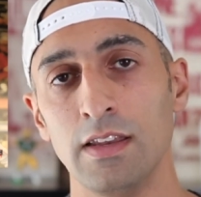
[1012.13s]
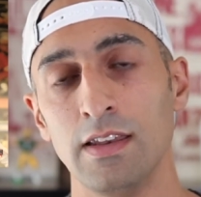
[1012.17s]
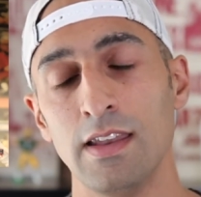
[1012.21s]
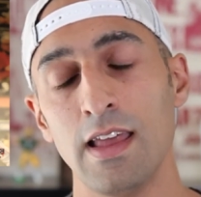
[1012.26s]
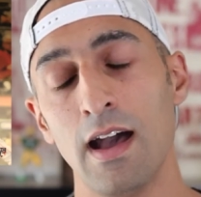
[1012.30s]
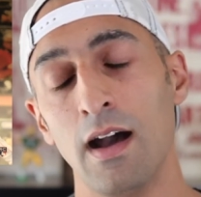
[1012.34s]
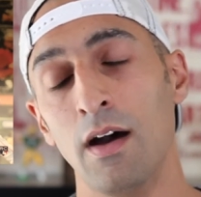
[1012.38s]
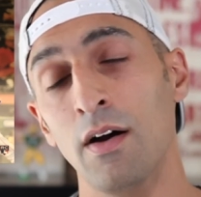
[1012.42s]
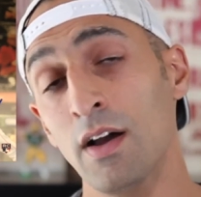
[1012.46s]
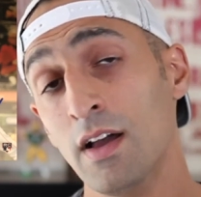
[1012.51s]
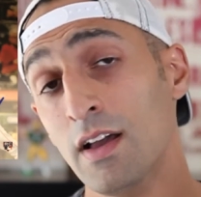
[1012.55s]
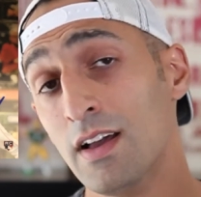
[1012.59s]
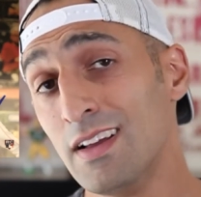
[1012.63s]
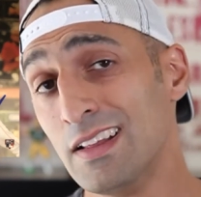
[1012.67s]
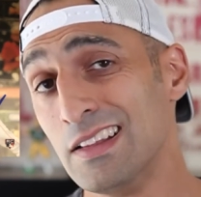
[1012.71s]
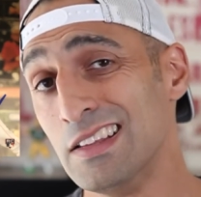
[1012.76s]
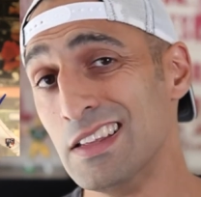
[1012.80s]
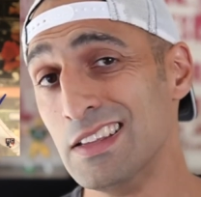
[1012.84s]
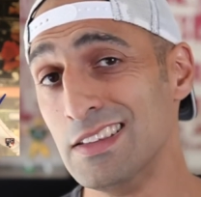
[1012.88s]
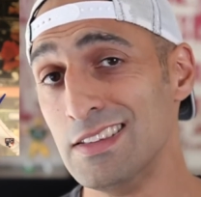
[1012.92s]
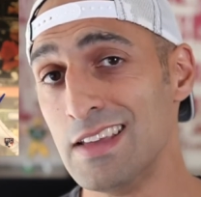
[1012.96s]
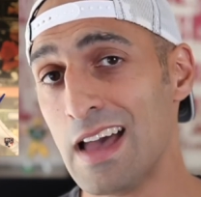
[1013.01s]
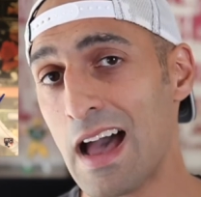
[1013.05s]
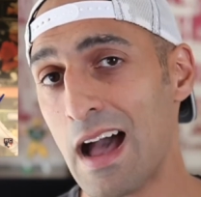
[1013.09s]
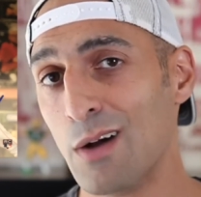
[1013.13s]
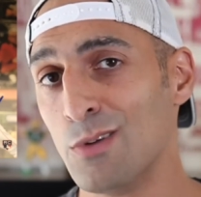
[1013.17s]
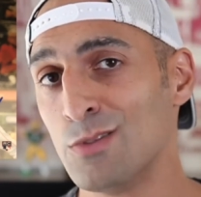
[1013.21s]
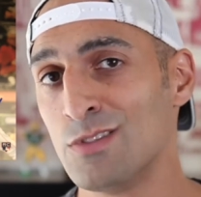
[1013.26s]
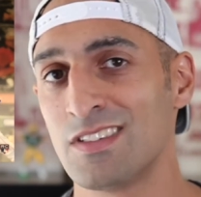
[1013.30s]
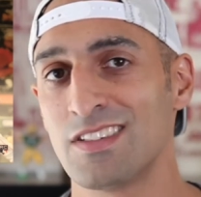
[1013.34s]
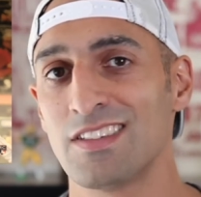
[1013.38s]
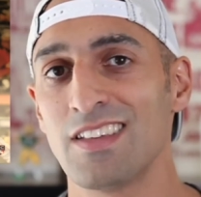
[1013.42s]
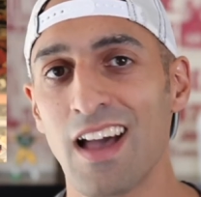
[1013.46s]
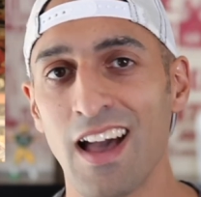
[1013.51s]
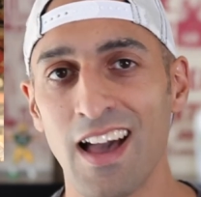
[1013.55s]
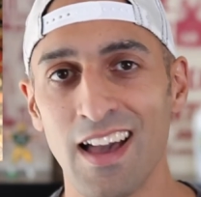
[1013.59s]
Now, the
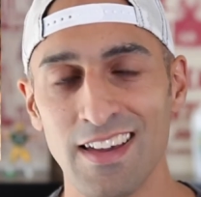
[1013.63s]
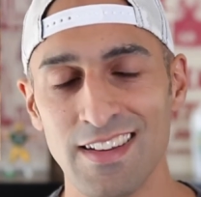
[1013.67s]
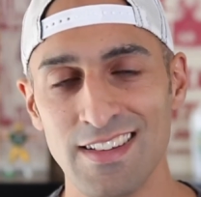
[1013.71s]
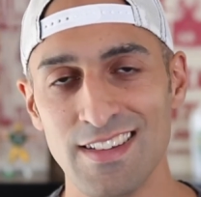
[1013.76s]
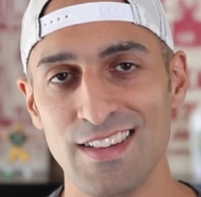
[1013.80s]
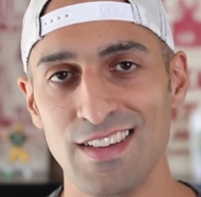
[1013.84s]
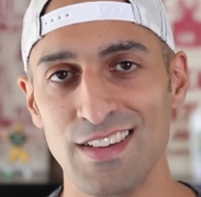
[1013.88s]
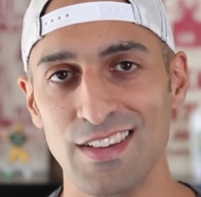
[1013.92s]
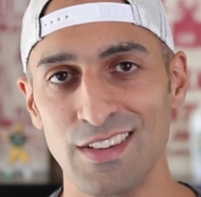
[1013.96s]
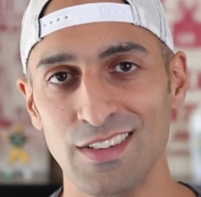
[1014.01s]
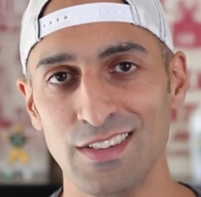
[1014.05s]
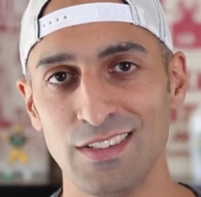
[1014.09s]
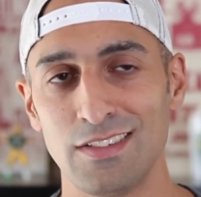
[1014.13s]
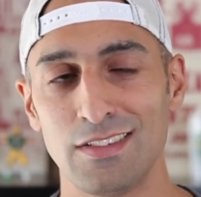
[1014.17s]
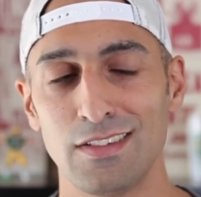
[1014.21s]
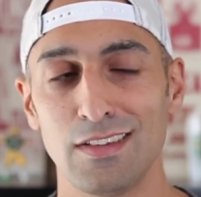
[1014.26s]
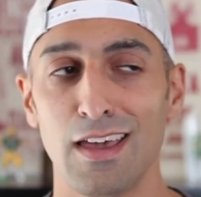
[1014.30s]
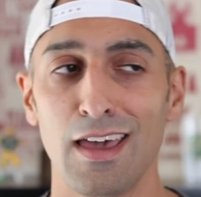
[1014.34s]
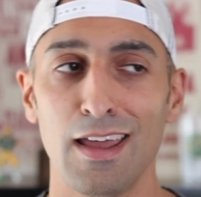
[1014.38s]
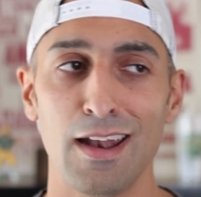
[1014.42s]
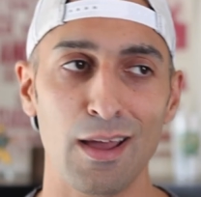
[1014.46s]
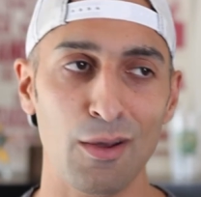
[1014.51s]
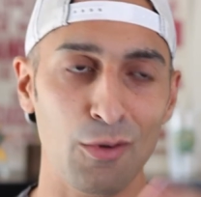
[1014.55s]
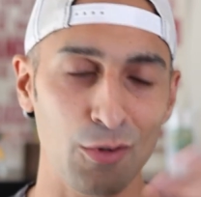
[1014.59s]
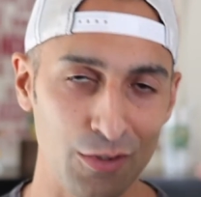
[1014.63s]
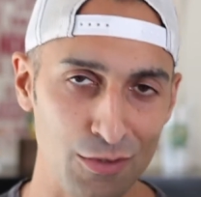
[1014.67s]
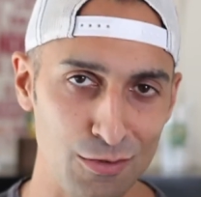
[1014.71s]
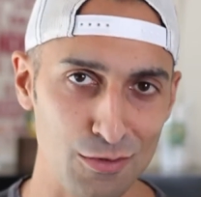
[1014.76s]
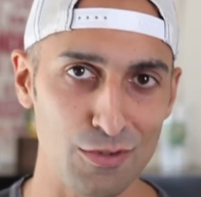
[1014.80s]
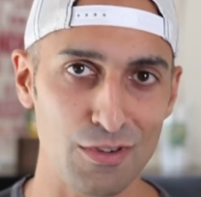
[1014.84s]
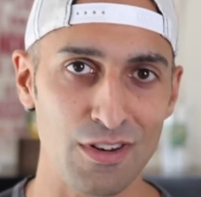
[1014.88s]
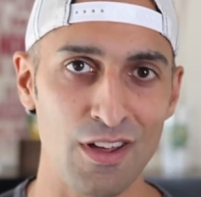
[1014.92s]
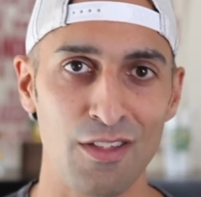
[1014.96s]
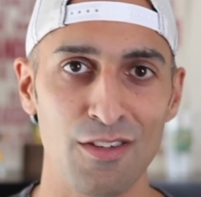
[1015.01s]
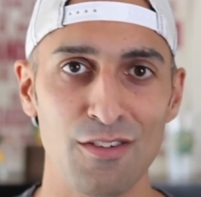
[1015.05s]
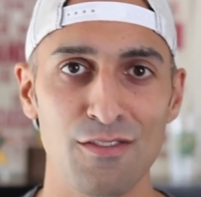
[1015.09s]
downside is, and I will
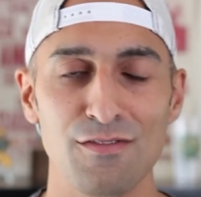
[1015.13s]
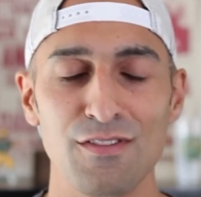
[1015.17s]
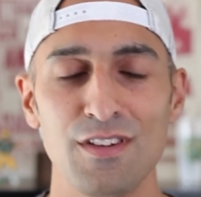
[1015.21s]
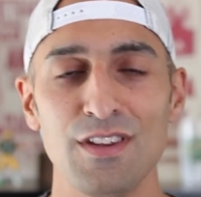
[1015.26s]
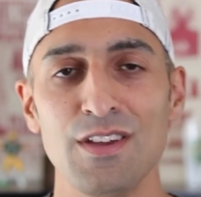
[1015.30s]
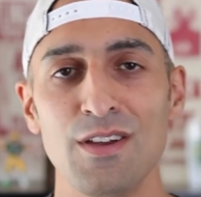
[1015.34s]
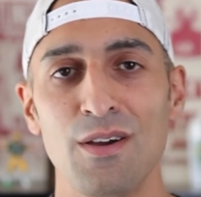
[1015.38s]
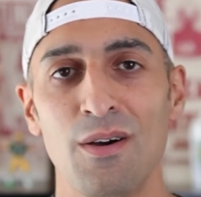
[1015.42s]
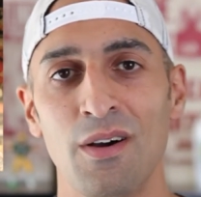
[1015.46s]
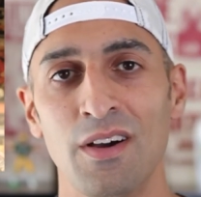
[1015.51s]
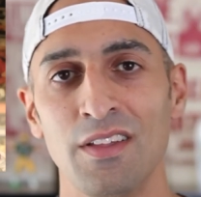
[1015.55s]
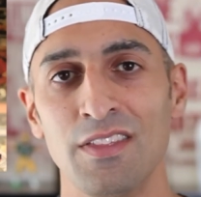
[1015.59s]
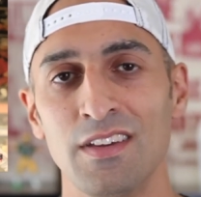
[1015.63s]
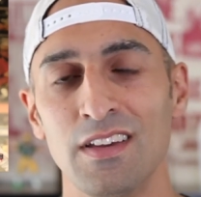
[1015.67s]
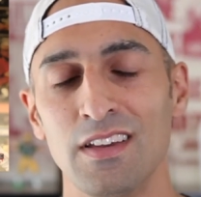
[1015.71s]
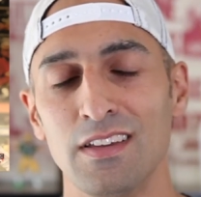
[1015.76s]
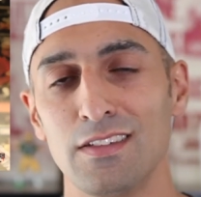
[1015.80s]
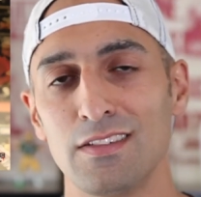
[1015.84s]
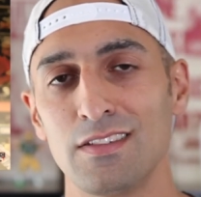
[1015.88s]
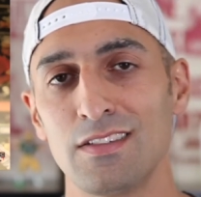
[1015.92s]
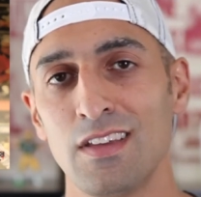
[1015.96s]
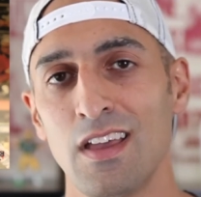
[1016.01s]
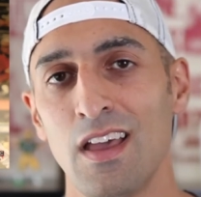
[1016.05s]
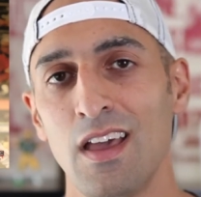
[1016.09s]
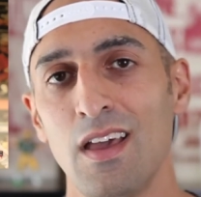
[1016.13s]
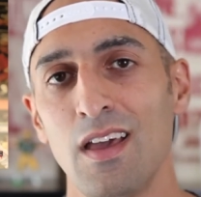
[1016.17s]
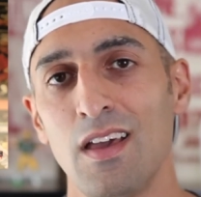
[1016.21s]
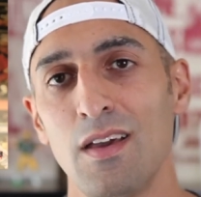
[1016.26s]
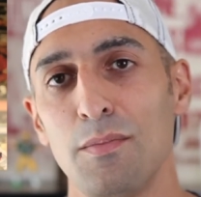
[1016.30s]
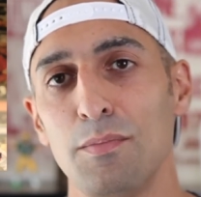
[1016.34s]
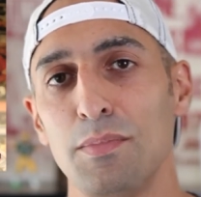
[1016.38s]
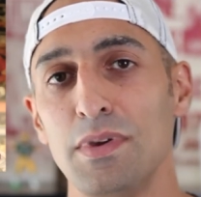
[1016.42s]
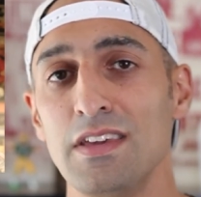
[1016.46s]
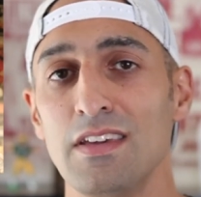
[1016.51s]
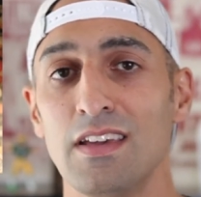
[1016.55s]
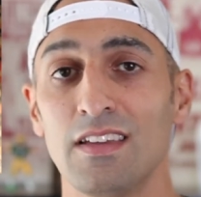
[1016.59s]
do another video on this,
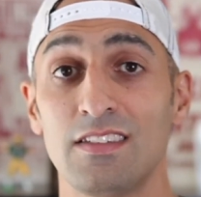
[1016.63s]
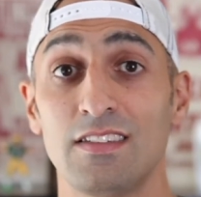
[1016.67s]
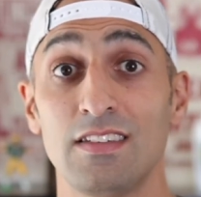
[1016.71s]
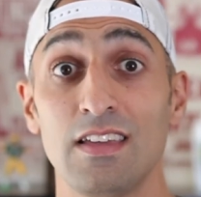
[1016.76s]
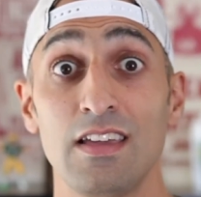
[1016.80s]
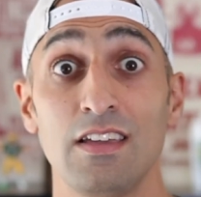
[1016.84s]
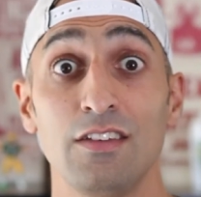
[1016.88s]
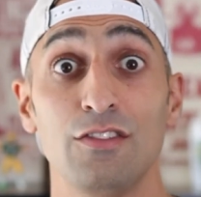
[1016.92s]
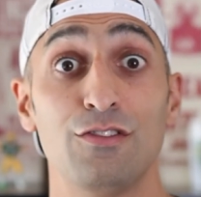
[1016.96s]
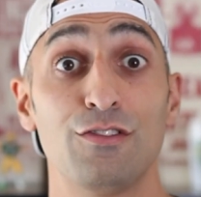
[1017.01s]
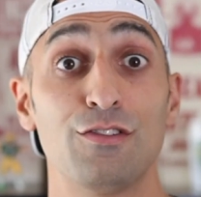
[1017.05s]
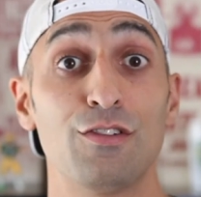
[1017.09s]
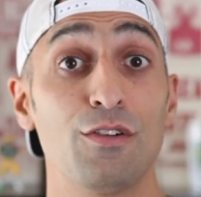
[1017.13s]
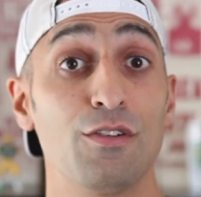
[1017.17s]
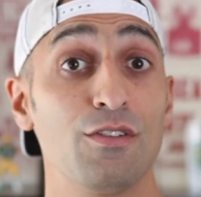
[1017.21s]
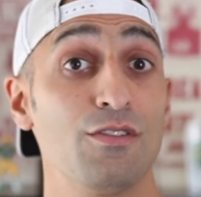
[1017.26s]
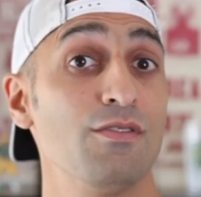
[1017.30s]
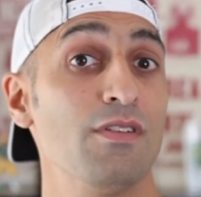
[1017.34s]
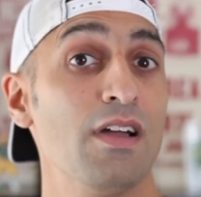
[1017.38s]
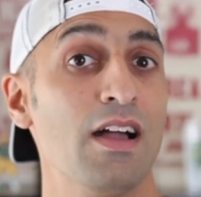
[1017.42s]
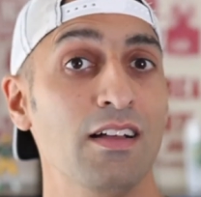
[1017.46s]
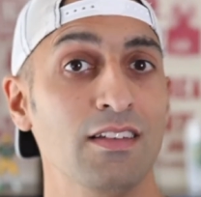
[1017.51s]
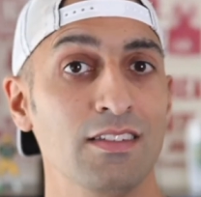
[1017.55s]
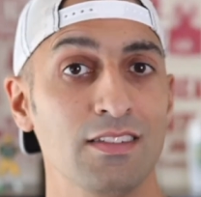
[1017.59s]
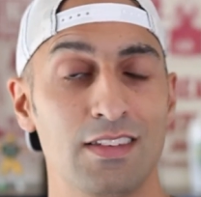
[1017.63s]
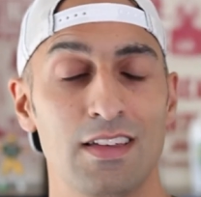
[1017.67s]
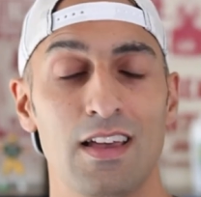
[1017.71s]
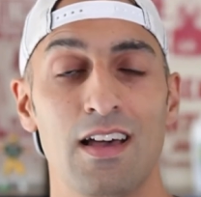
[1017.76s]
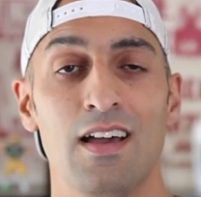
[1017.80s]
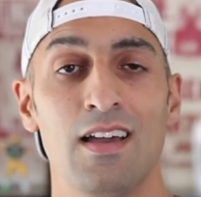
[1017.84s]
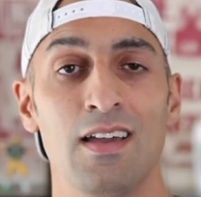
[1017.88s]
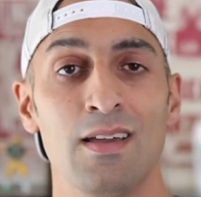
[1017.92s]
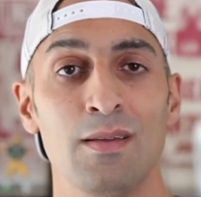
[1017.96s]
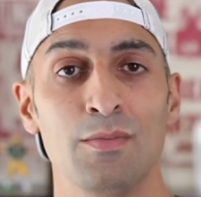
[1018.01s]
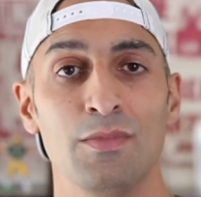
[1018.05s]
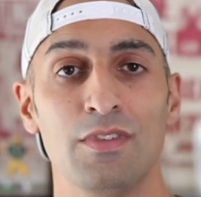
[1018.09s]
PSA's turnaround
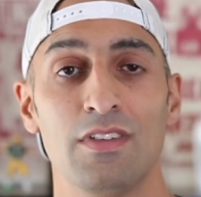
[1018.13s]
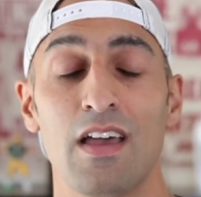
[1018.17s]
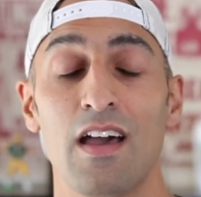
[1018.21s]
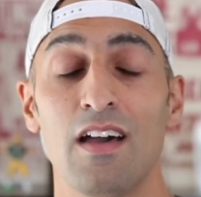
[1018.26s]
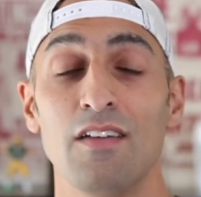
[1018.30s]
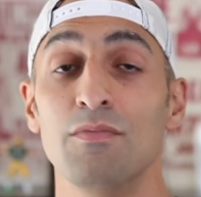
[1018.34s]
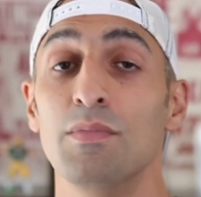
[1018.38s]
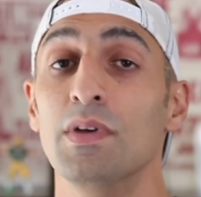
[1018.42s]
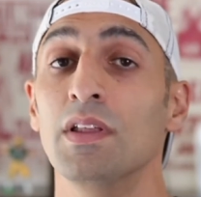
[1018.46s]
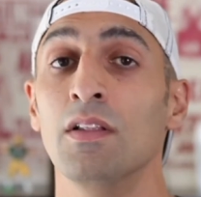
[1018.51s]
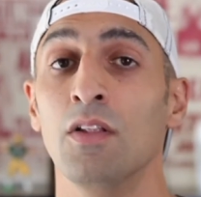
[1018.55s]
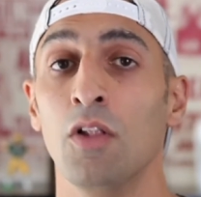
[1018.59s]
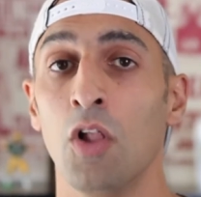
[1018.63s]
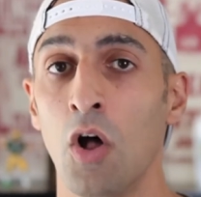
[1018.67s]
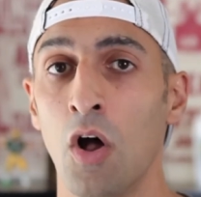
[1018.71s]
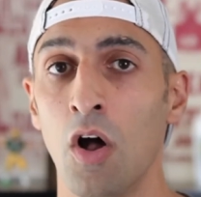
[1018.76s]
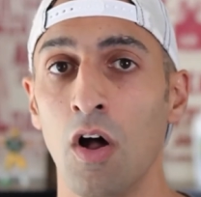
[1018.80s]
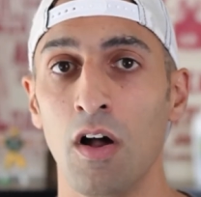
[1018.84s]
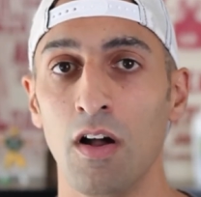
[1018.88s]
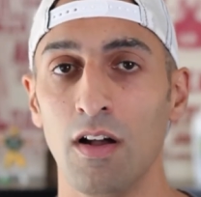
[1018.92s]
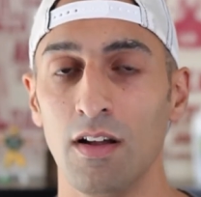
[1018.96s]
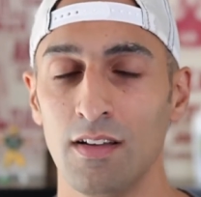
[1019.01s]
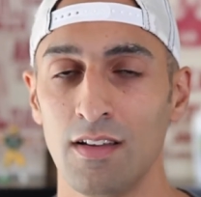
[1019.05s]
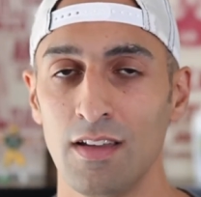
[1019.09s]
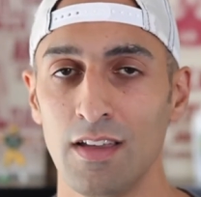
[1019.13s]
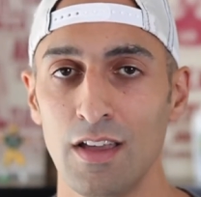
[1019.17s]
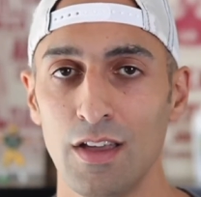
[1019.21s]
times have been long.